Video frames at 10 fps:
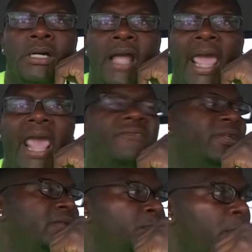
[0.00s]

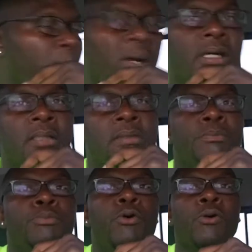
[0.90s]
having
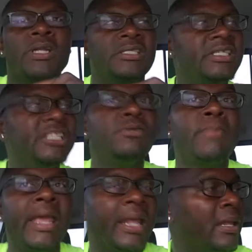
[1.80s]
poor decision
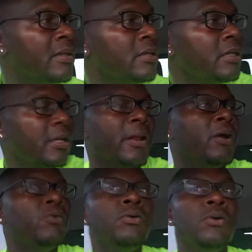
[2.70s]
making,
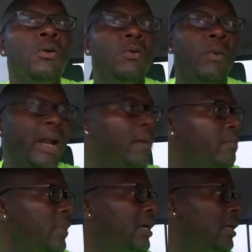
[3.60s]
when I'm
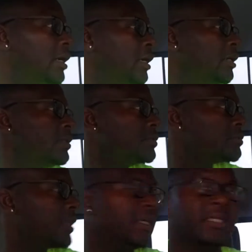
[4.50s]

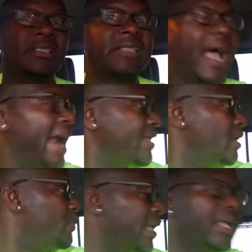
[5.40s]
deciding to
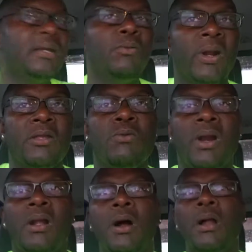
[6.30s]
be, what do you
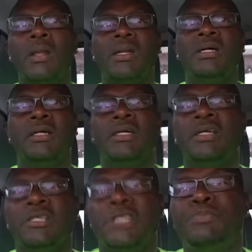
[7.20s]
want to call it,
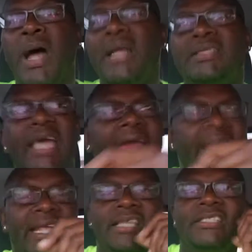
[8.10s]

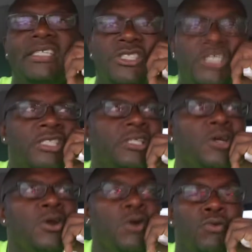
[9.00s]
spontaneous and just
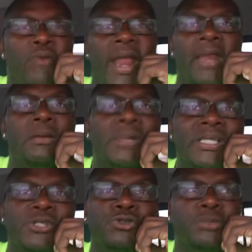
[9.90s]
randomly
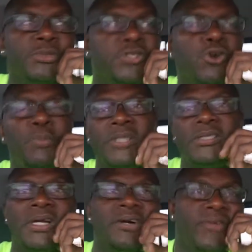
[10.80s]
do some stupid
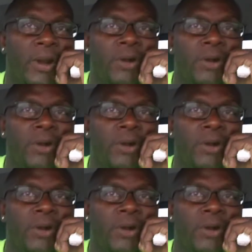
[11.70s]
stuff,